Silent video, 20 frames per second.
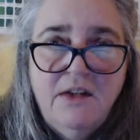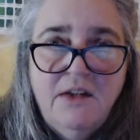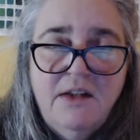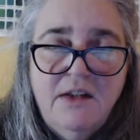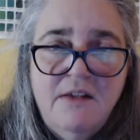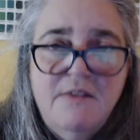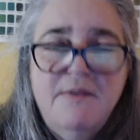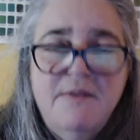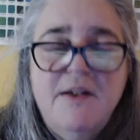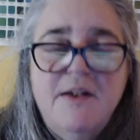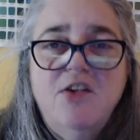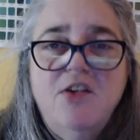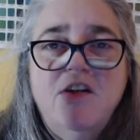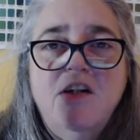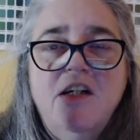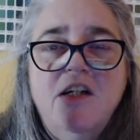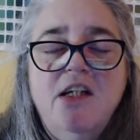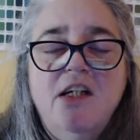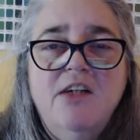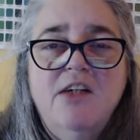
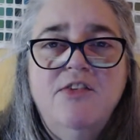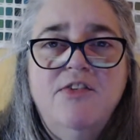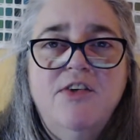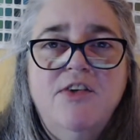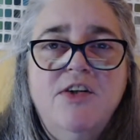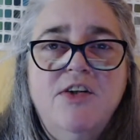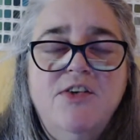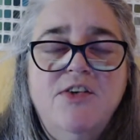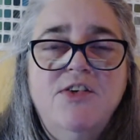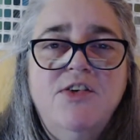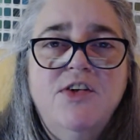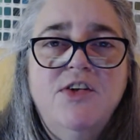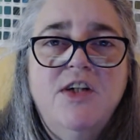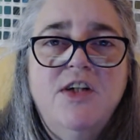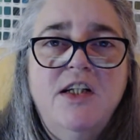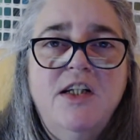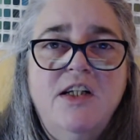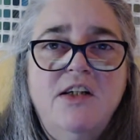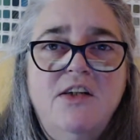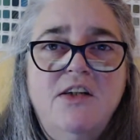especially if you're
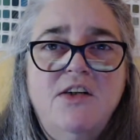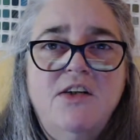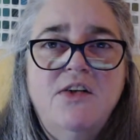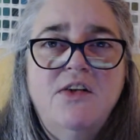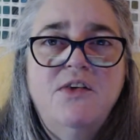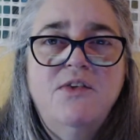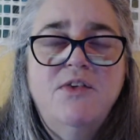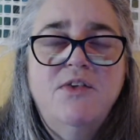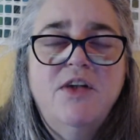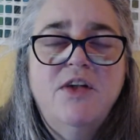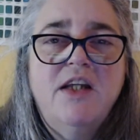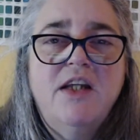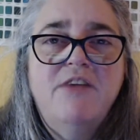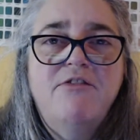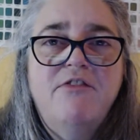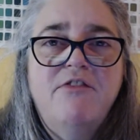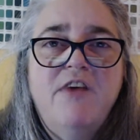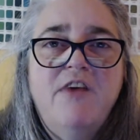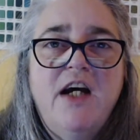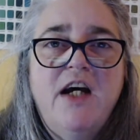trying to do a really
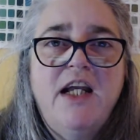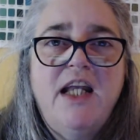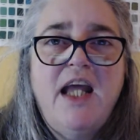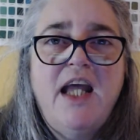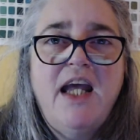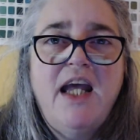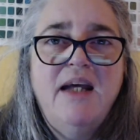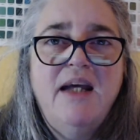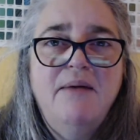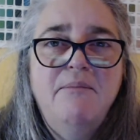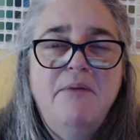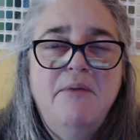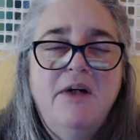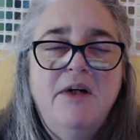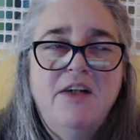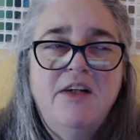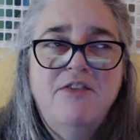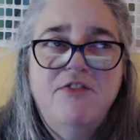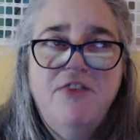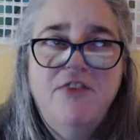fine hem
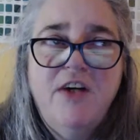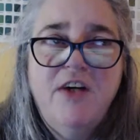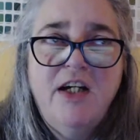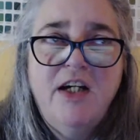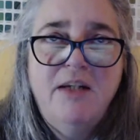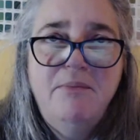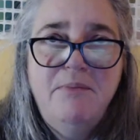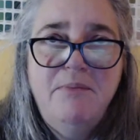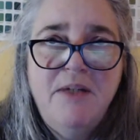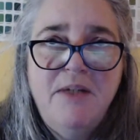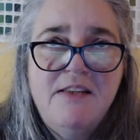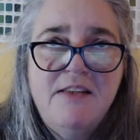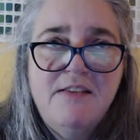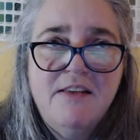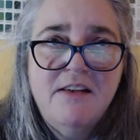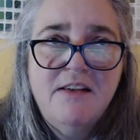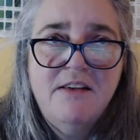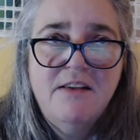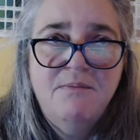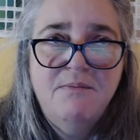on a fine piece
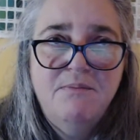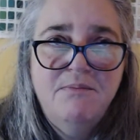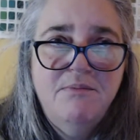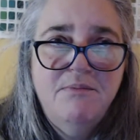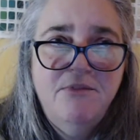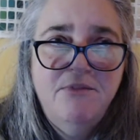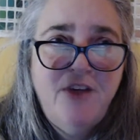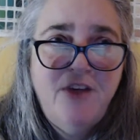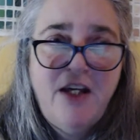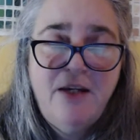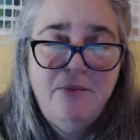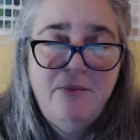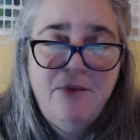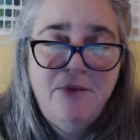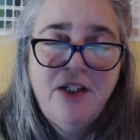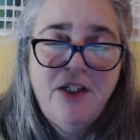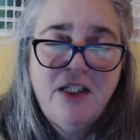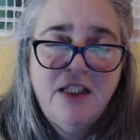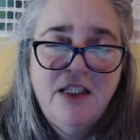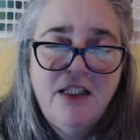of
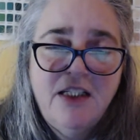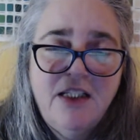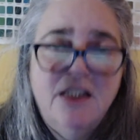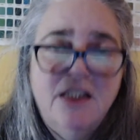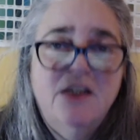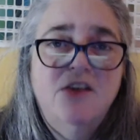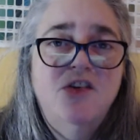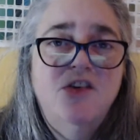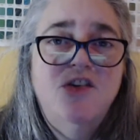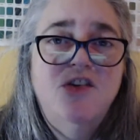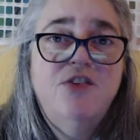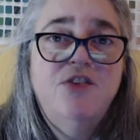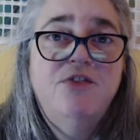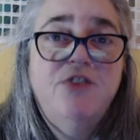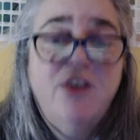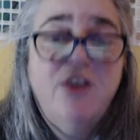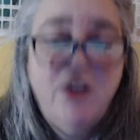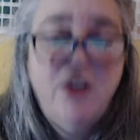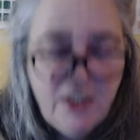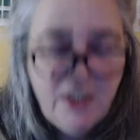fabric like
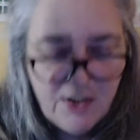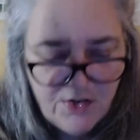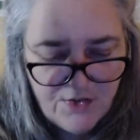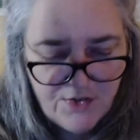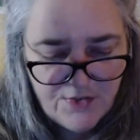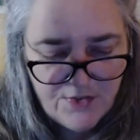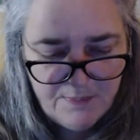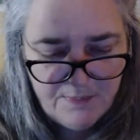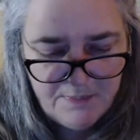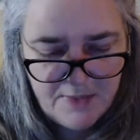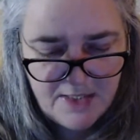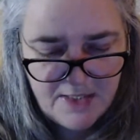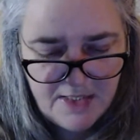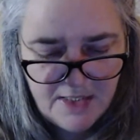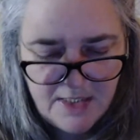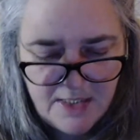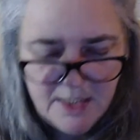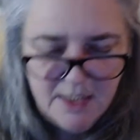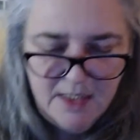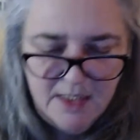chiffon or something.
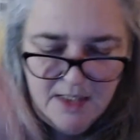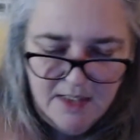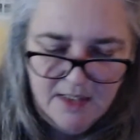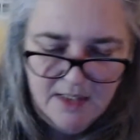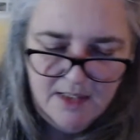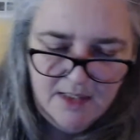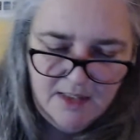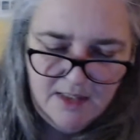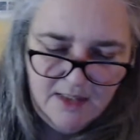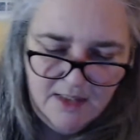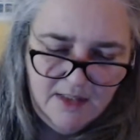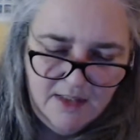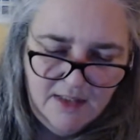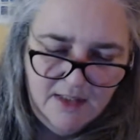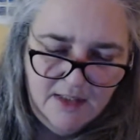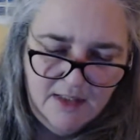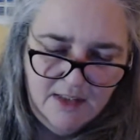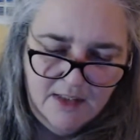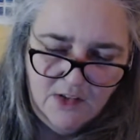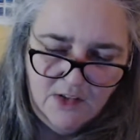
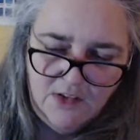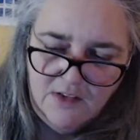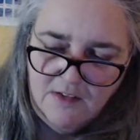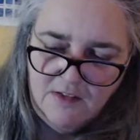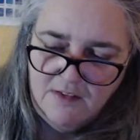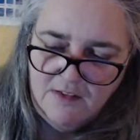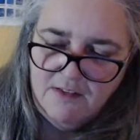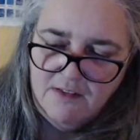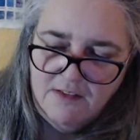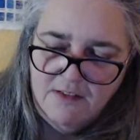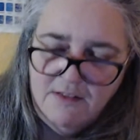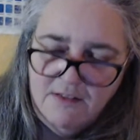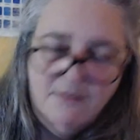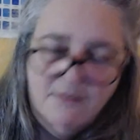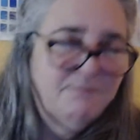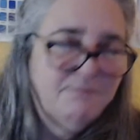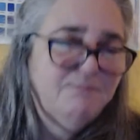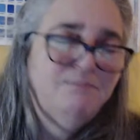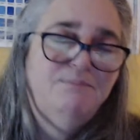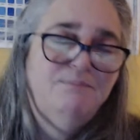It just,
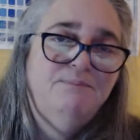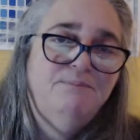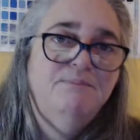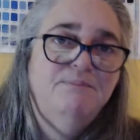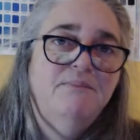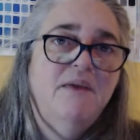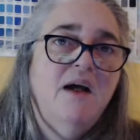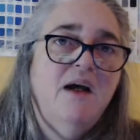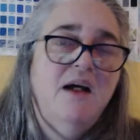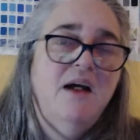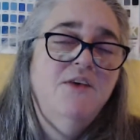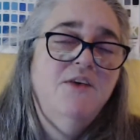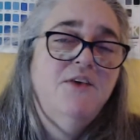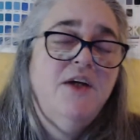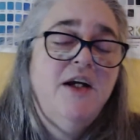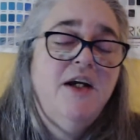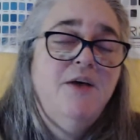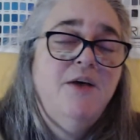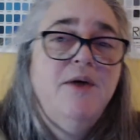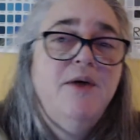I don't
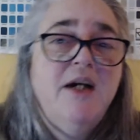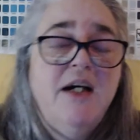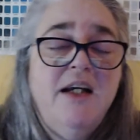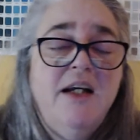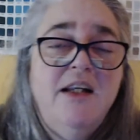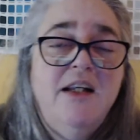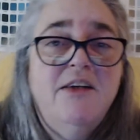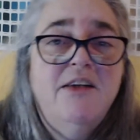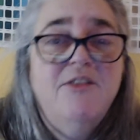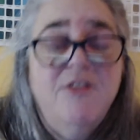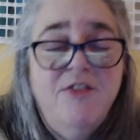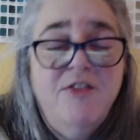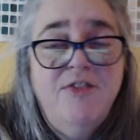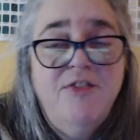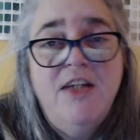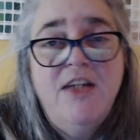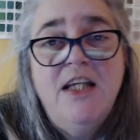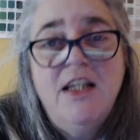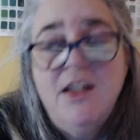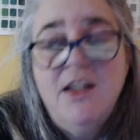care what kind of
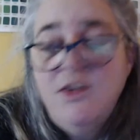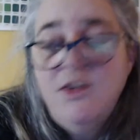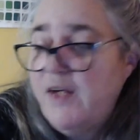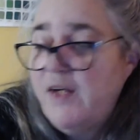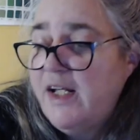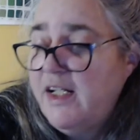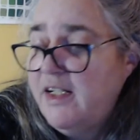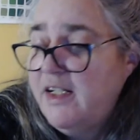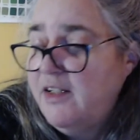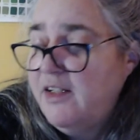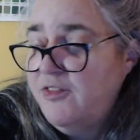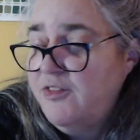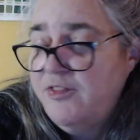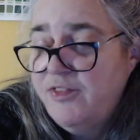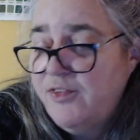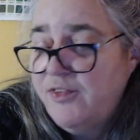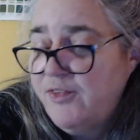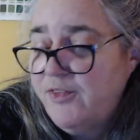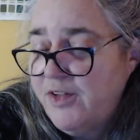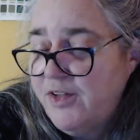feet you have
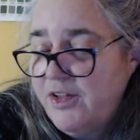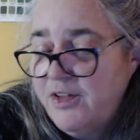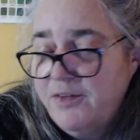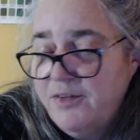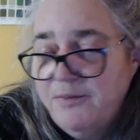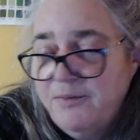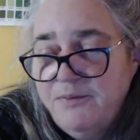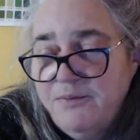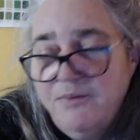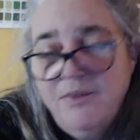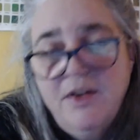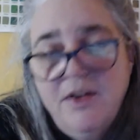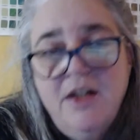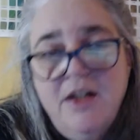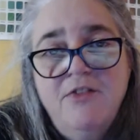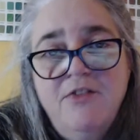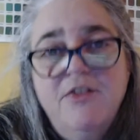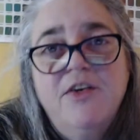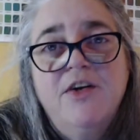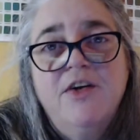or
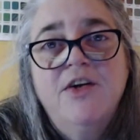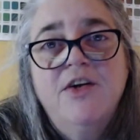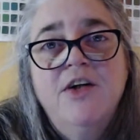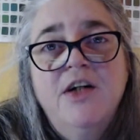whatever,